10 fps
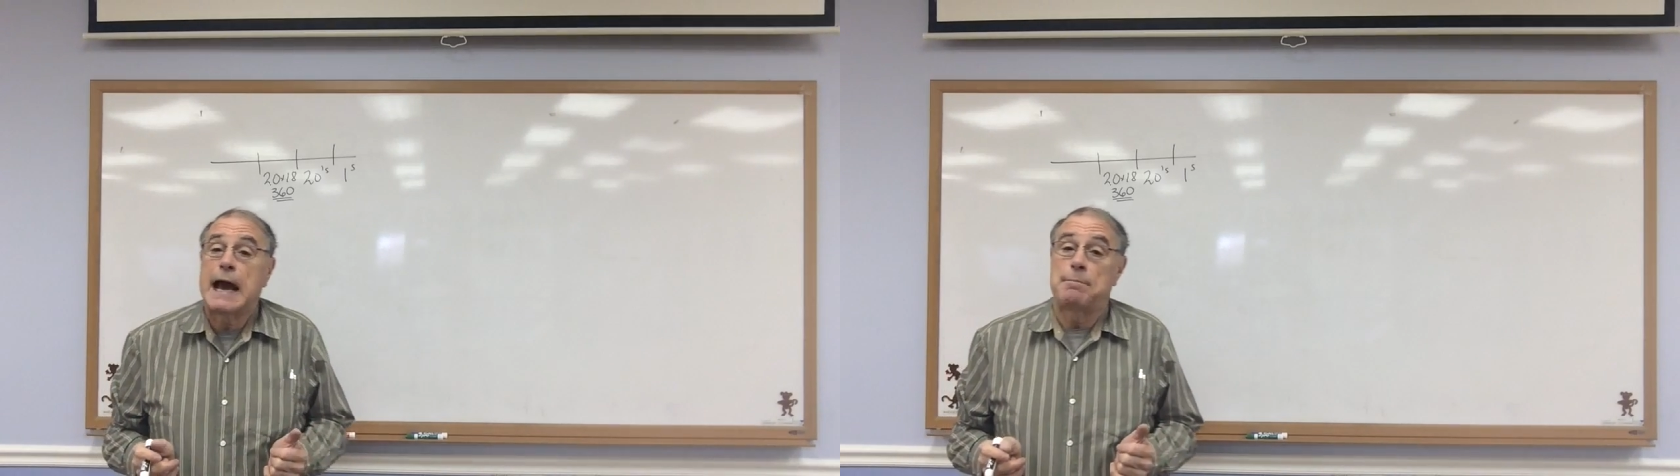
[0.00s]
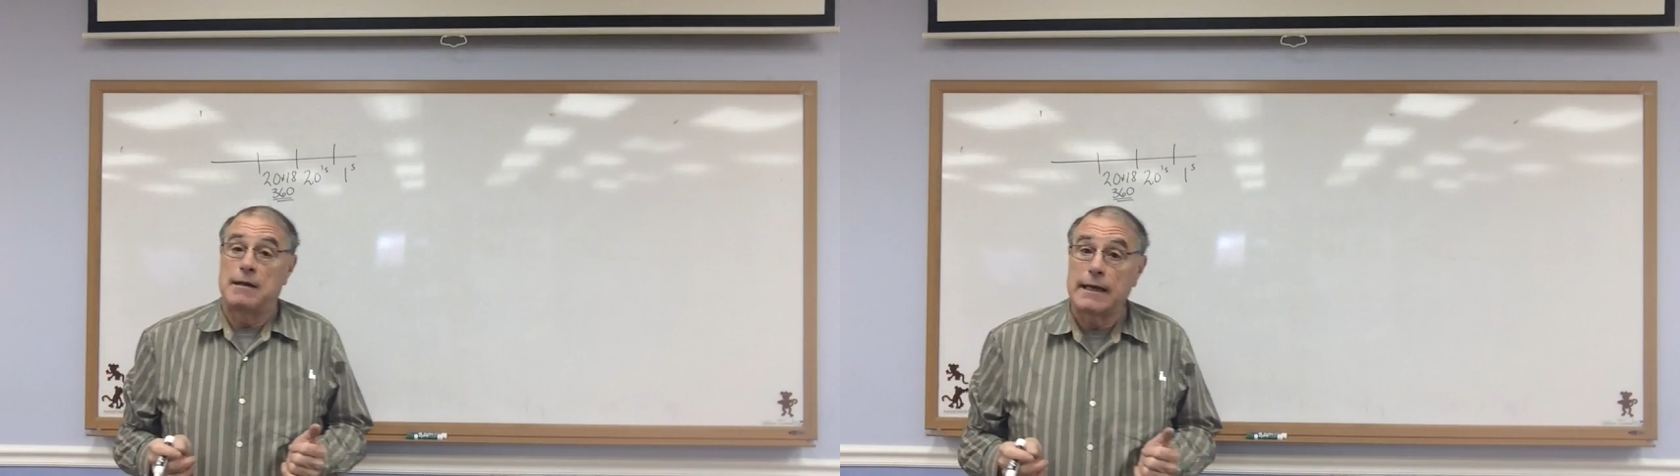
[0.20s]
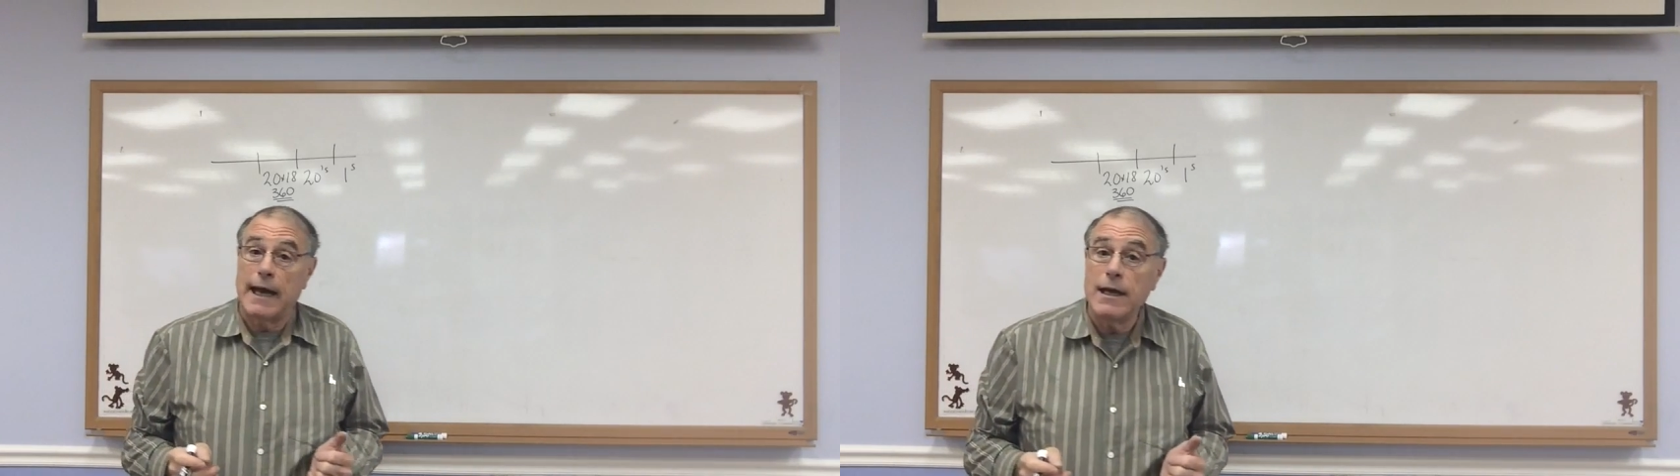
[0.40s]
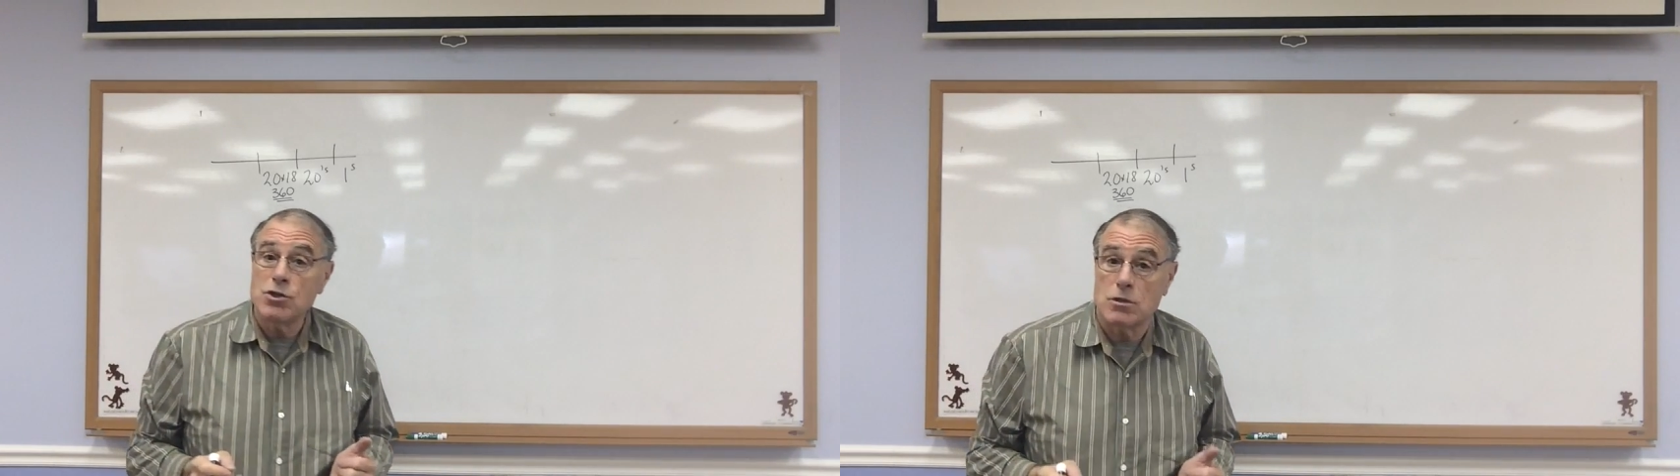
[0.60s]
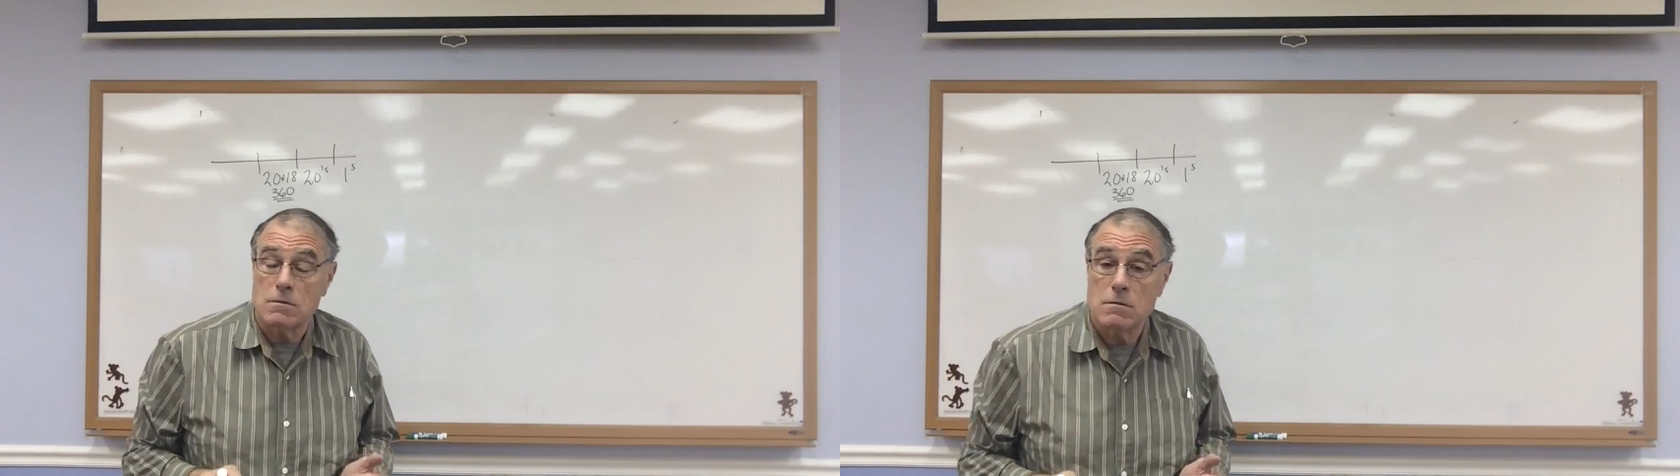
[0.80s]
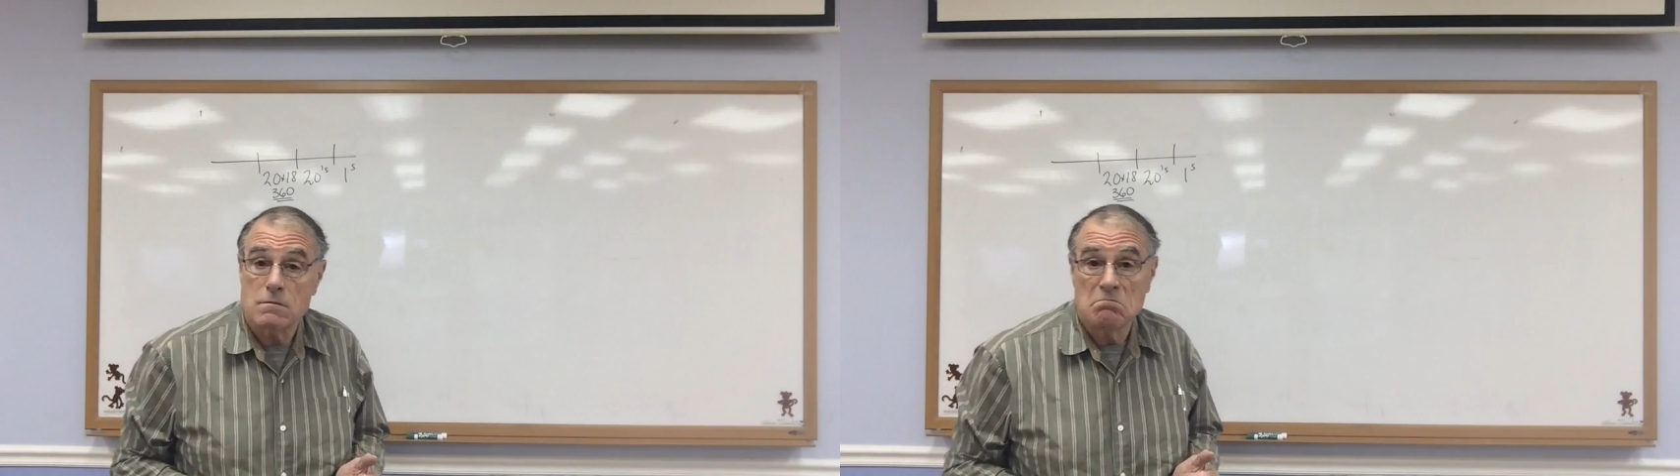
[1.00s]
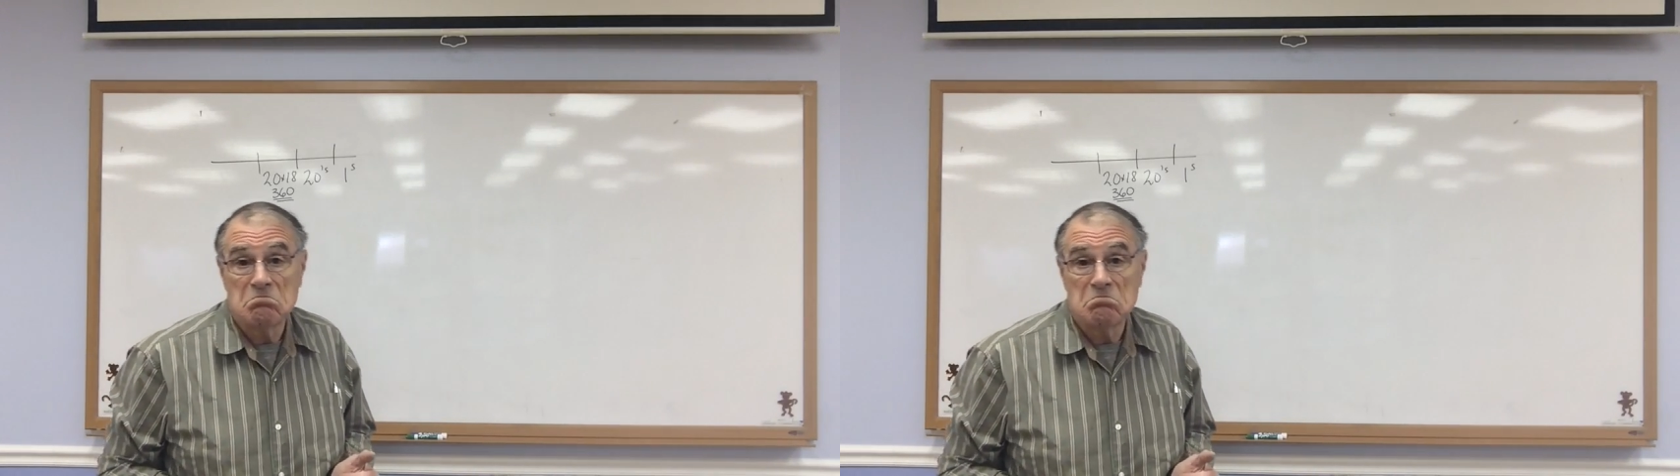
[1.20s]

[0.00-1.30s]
applications,